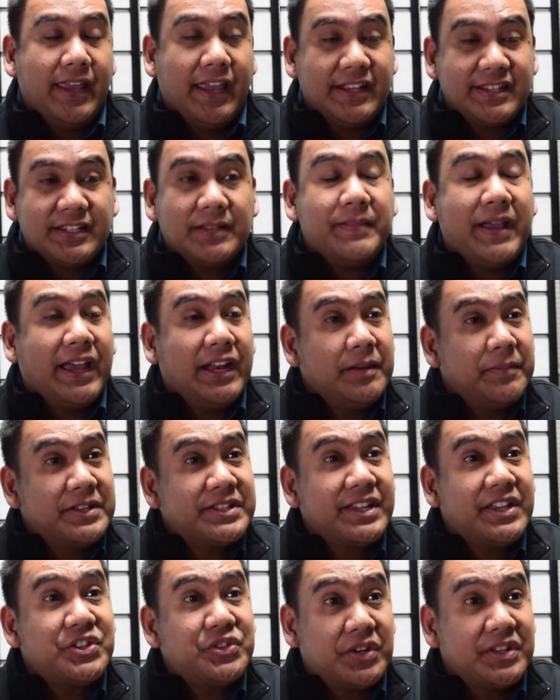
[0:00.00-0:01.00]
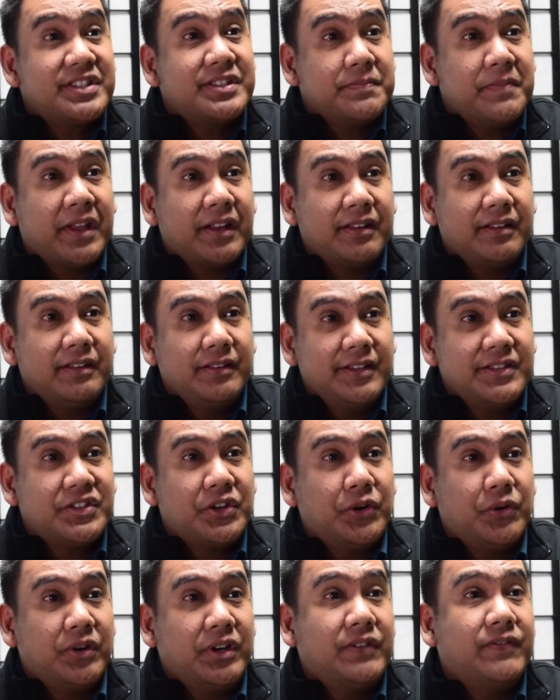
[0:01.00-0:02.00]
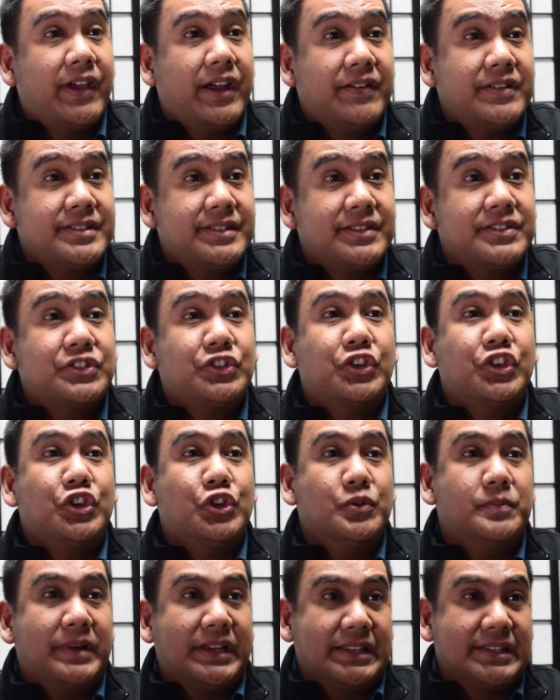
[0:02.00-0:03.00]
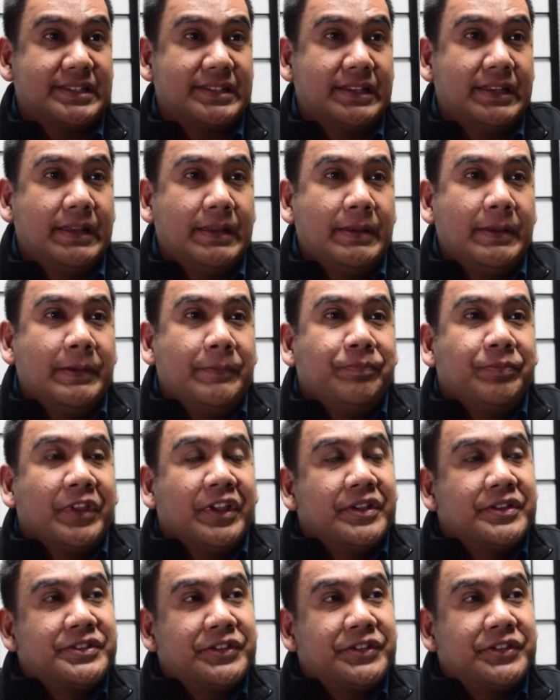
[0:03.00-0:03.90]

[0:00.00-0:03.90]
And some animals can transmit these coronaviruses to humans. Mm-hmm.